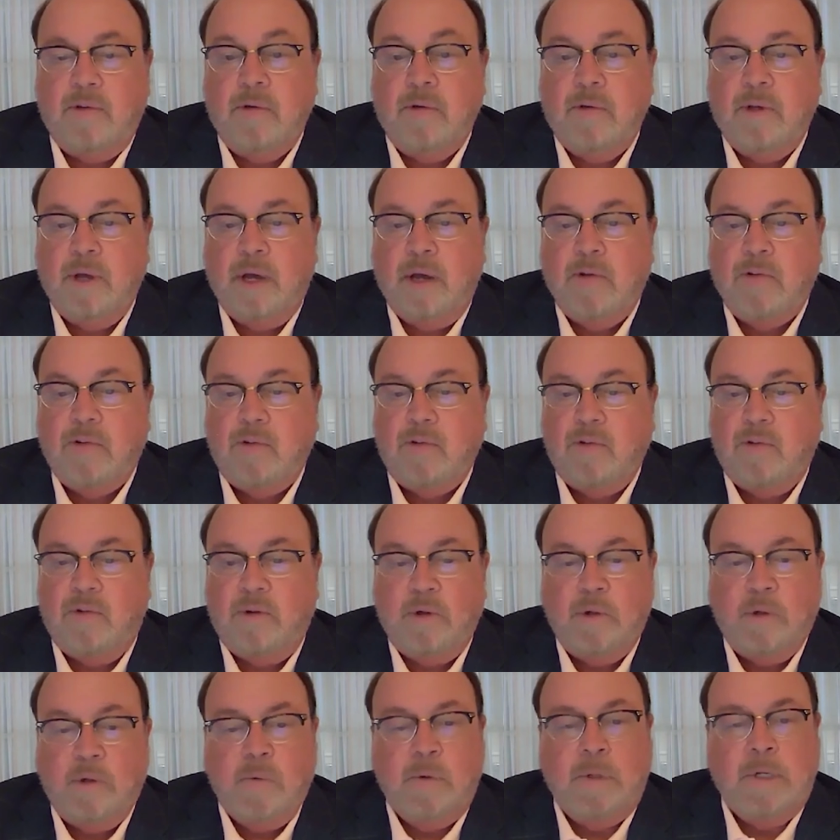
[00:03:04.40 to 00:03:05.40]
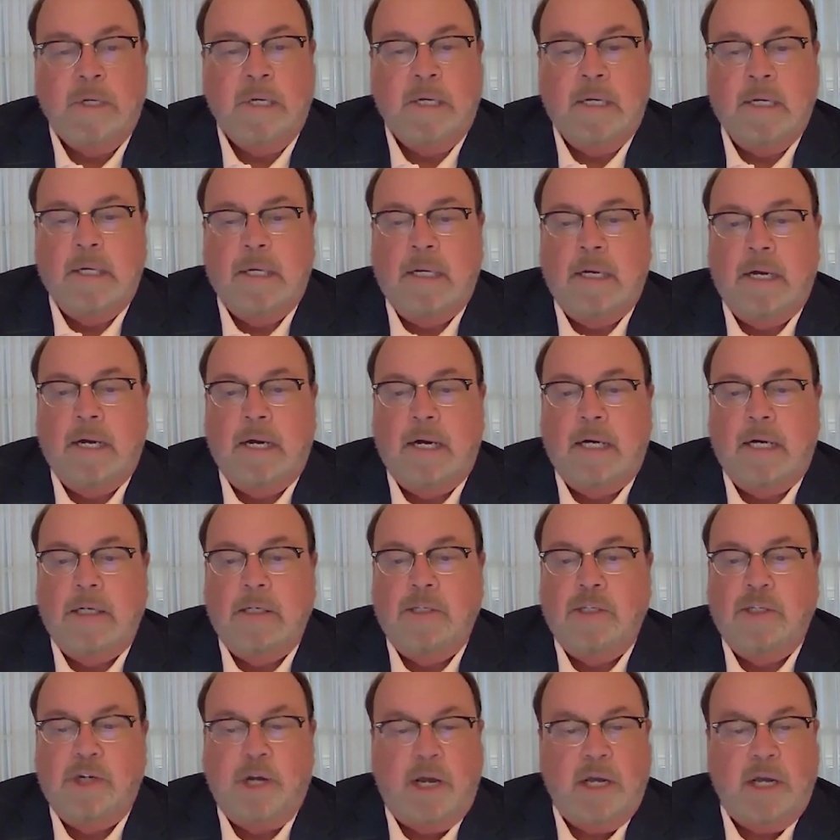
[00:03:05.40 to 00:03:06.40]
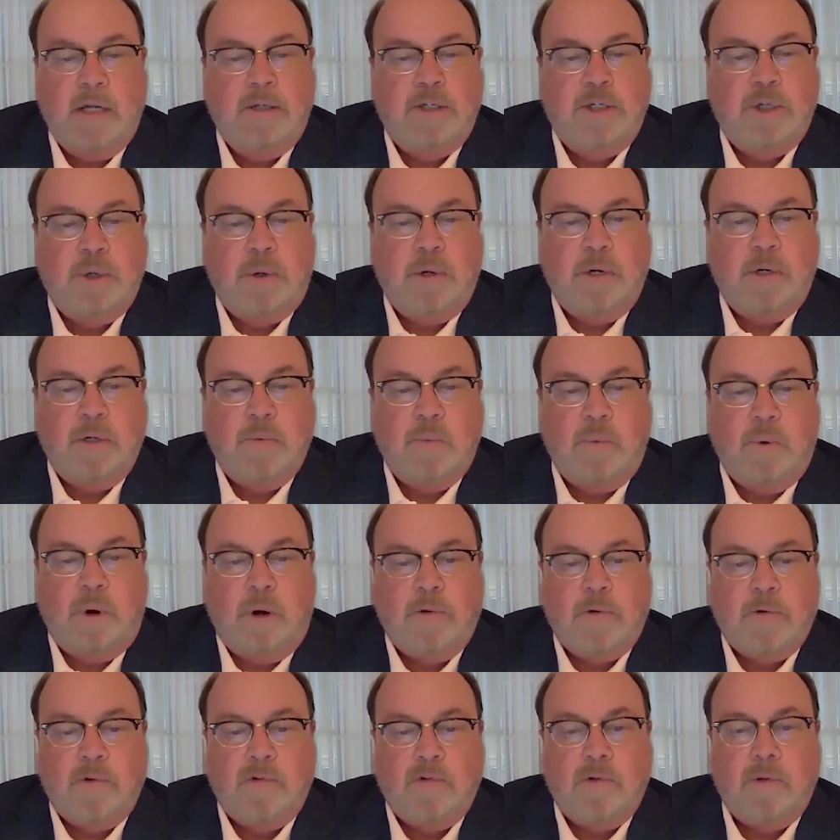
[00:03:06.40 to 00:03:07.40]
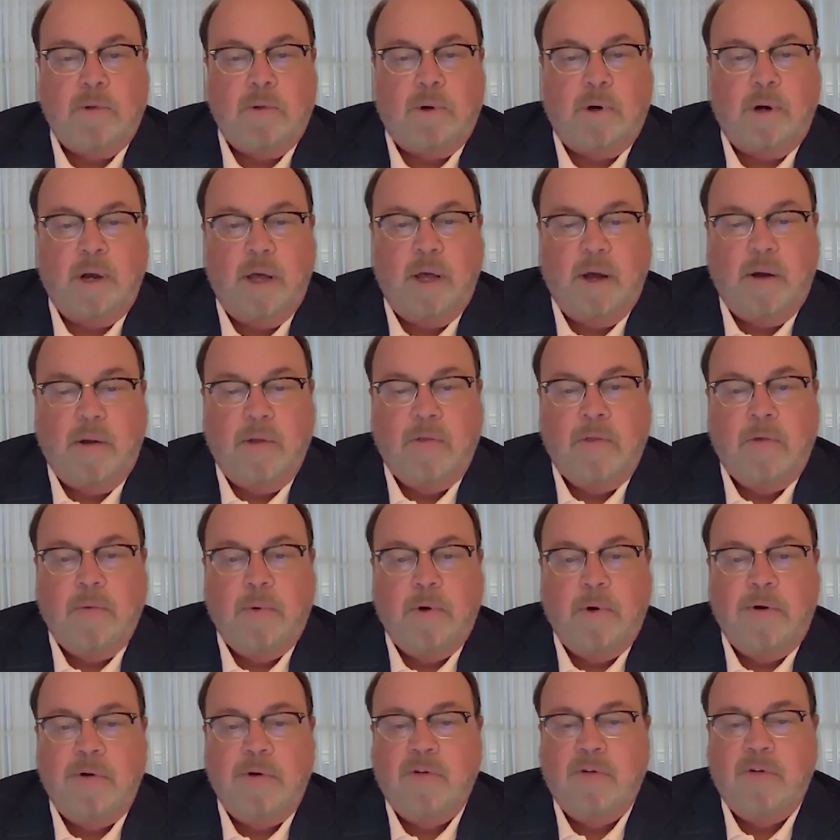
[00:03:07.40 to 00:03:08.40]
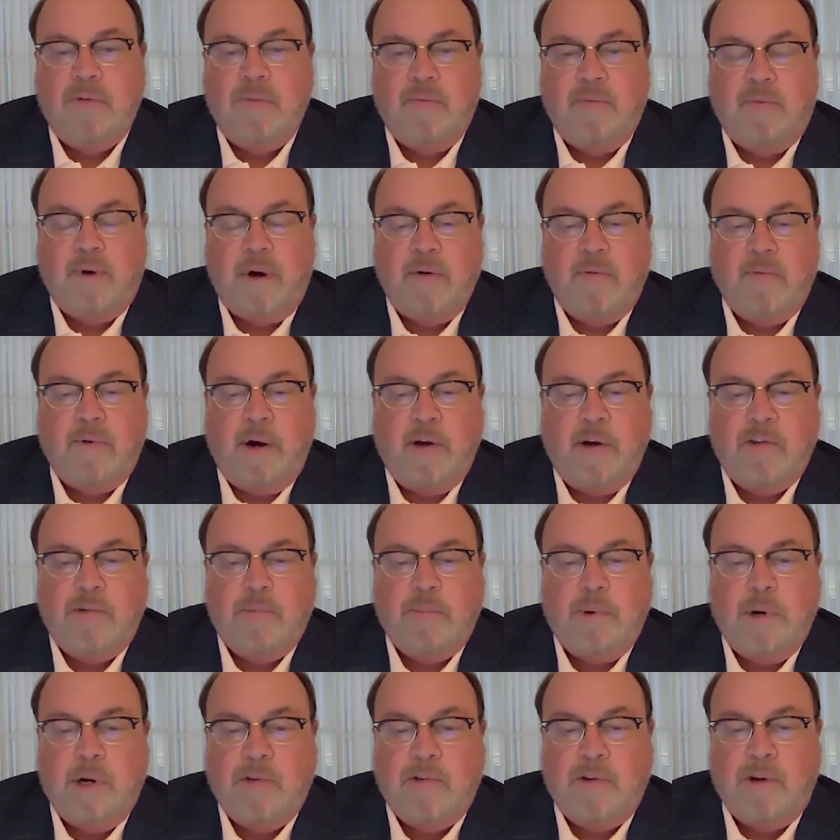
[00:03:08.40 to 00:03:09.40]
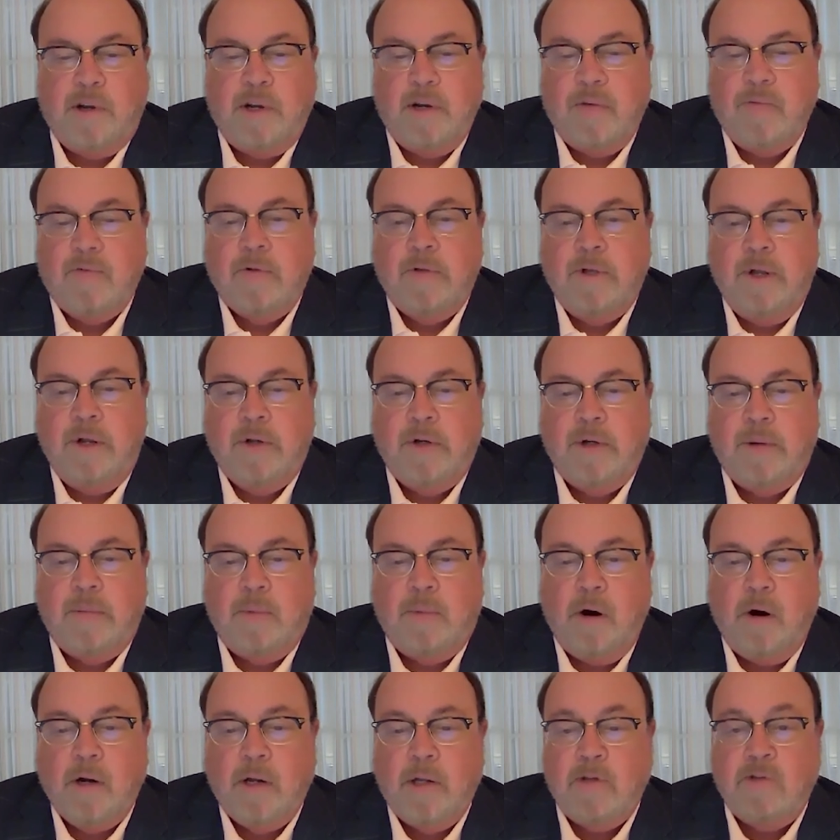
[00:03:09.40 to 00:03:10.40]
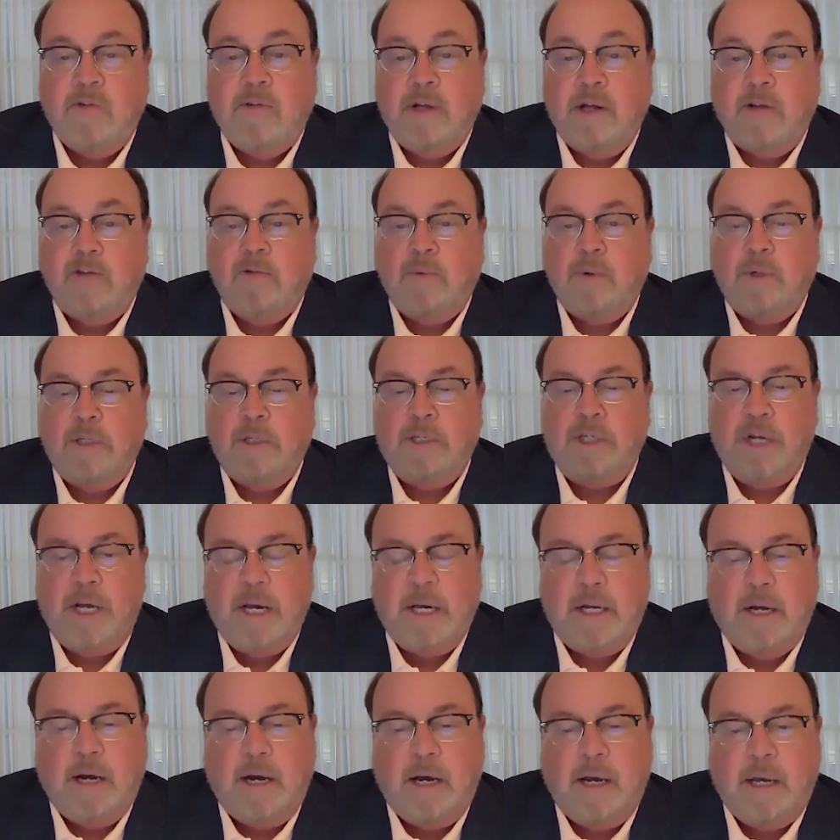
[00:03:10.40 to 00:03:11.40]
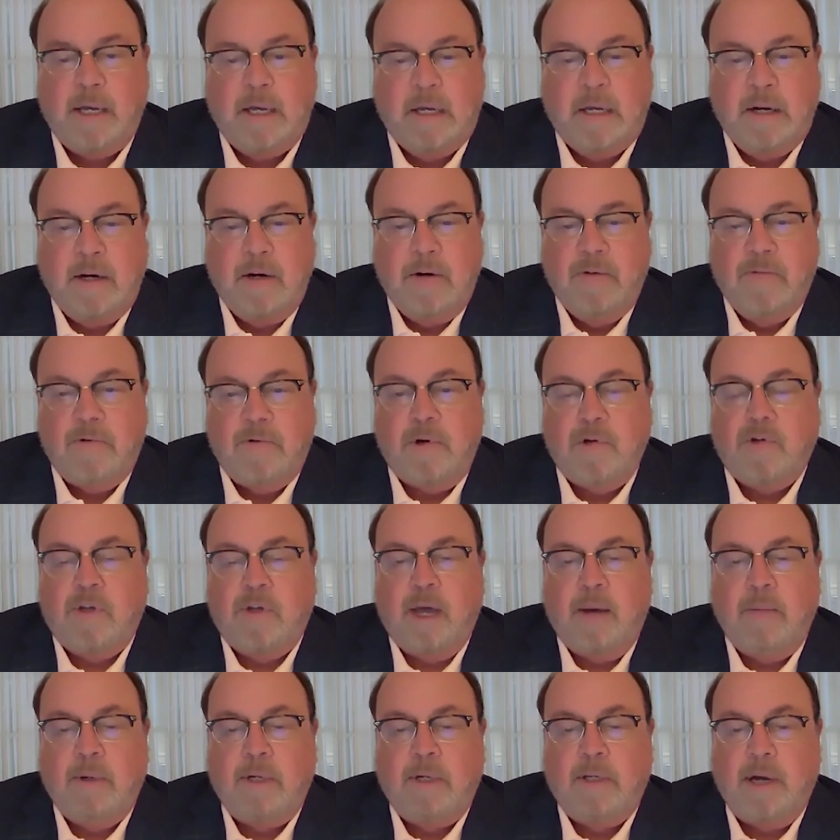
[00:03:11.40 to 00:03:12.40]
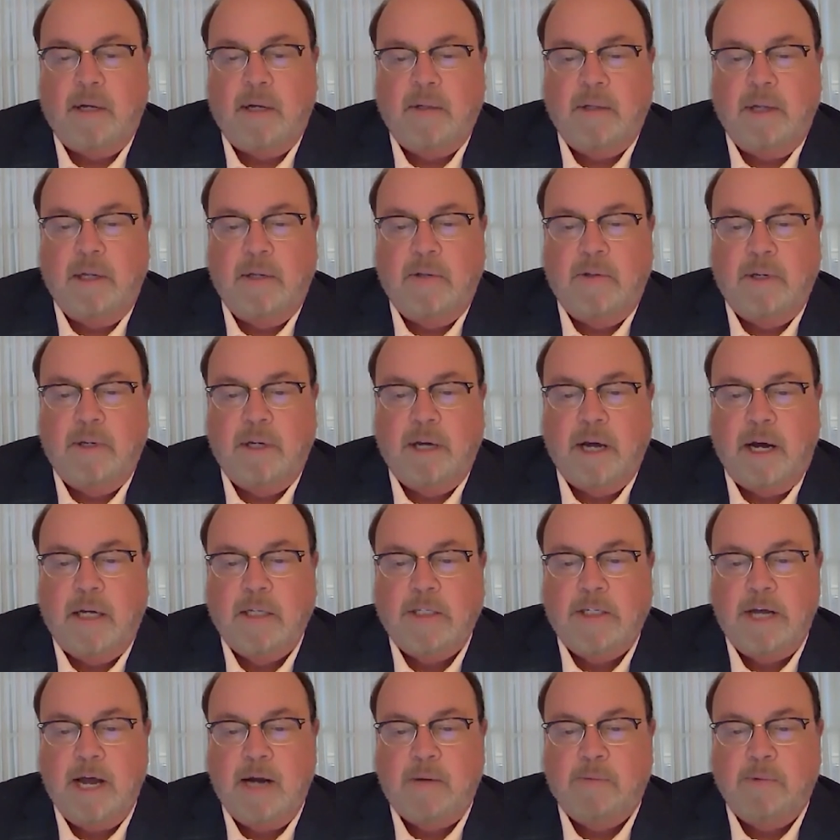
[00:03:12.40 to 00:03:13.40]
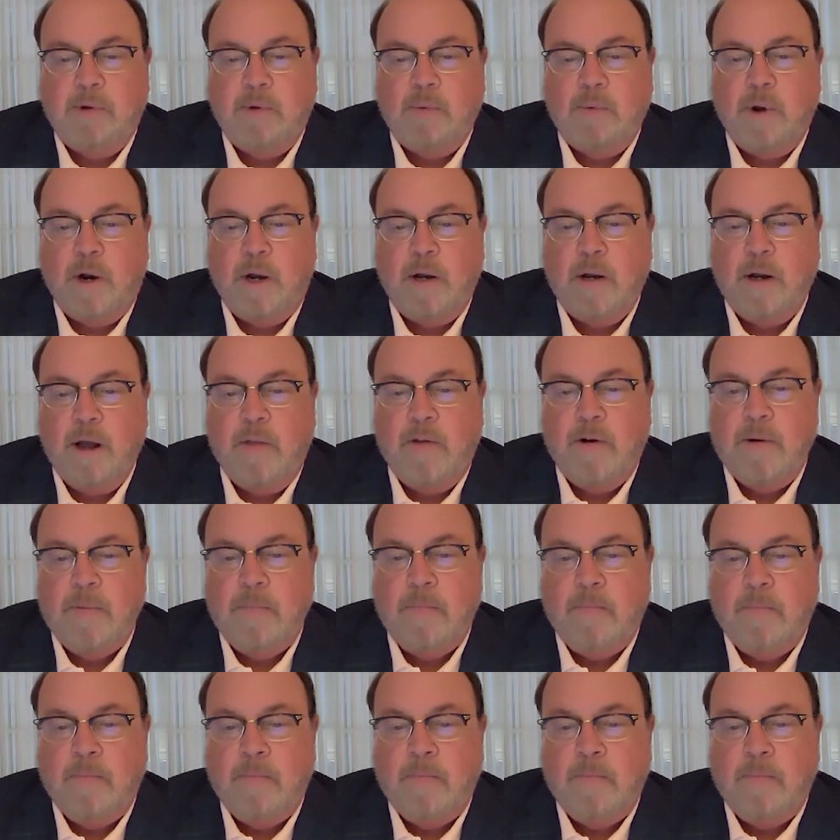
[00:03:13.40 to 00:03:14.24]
2002, Jay joined Wolters Kluwer Health, where he's Vice President of Clinical Markets. That's where Jay and I first came into contact with one another.